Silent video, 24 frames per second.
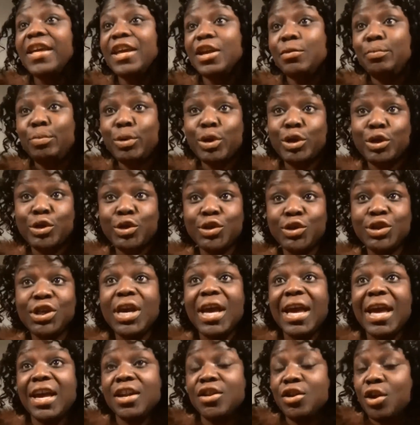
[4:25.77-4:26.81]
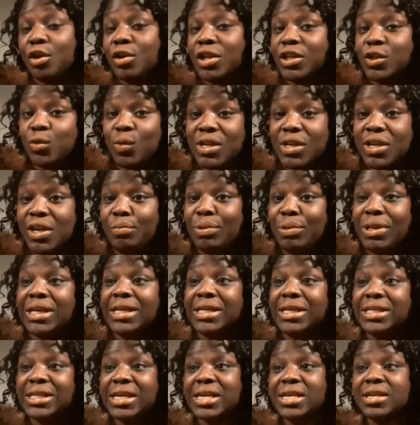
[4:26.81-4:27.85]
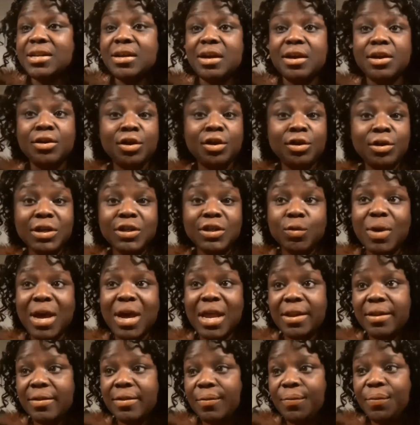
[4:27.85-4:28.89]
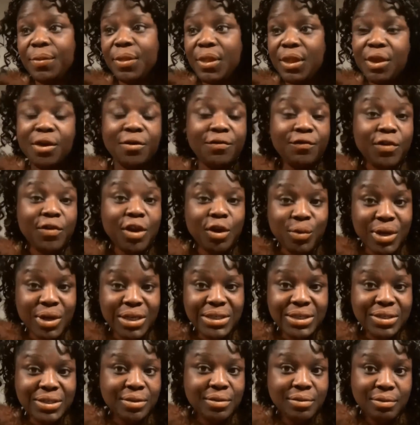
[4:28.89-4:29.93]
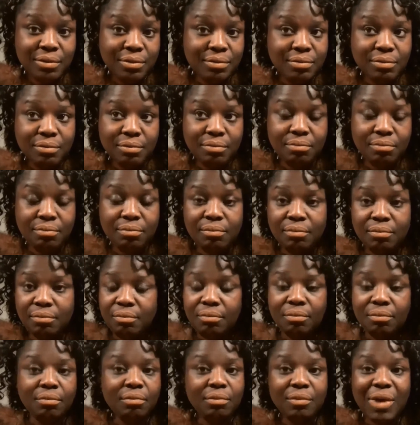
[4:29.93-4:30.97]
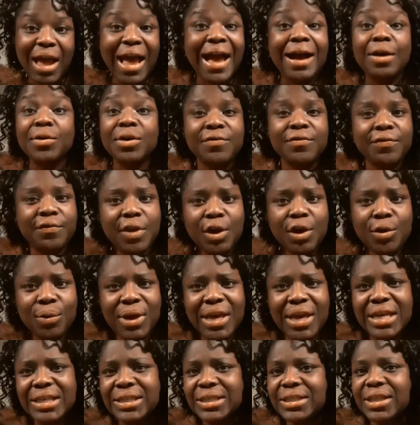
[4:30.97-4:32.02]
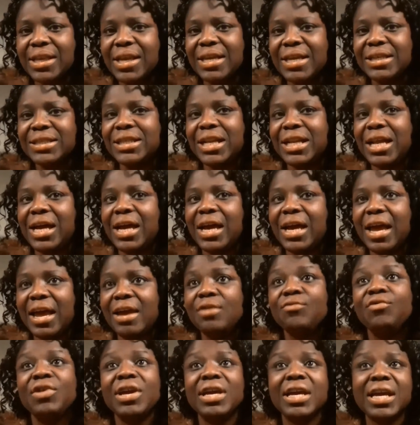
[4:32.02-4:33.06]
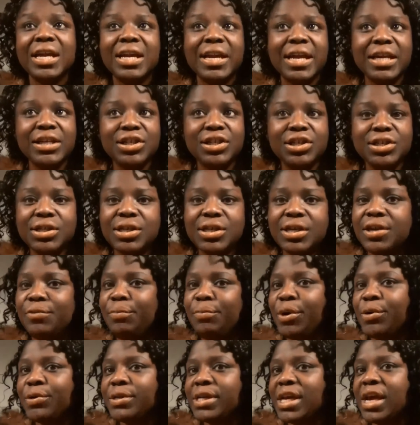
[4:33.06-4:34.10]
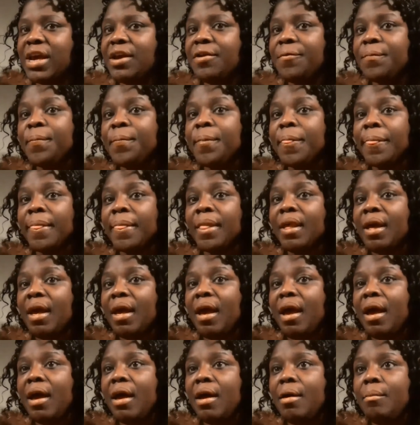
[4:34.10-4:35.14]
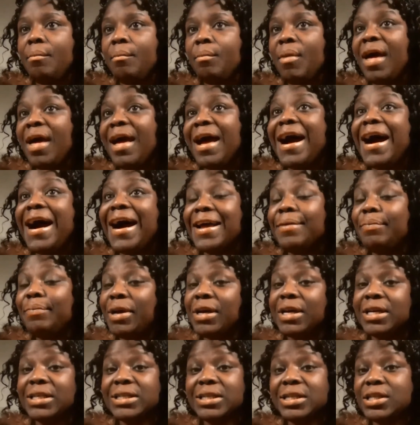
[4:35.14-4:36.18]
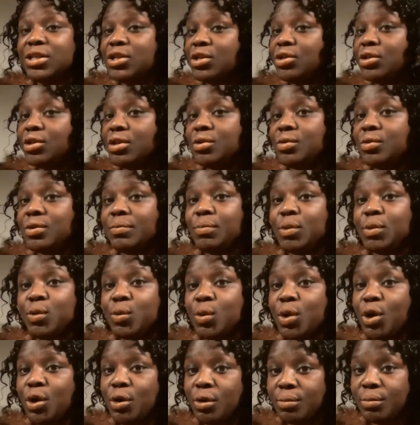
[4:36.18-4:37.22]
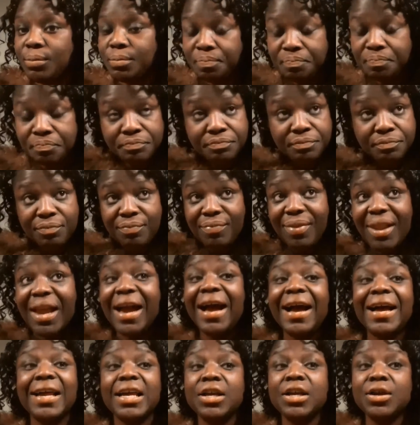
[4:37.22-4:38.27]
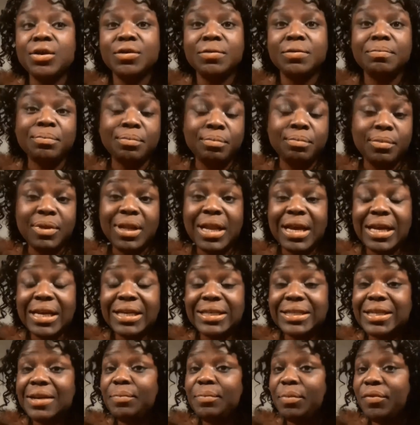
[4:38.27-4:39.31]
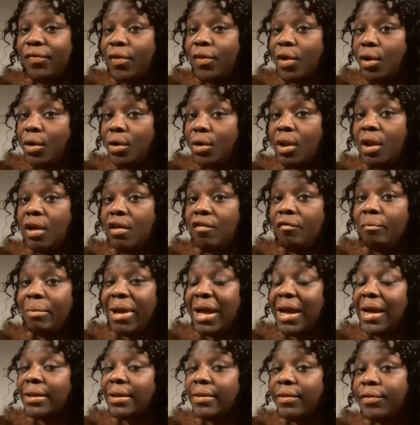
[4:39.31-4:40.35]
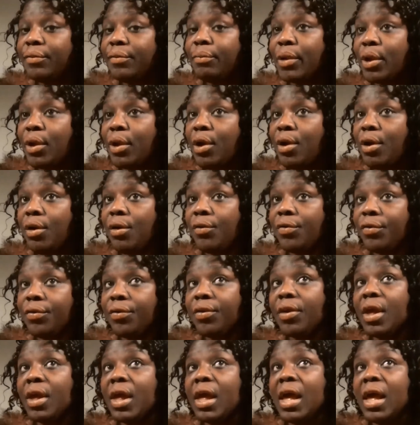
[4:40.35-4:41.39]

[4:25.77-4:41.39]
your blood, acknowledge when you're bleeding, acknowledge when your flow is, how your flow is. It's like it reconnects you to your body. I personally don't use a moon cup. I use, like I said before, cloth pads because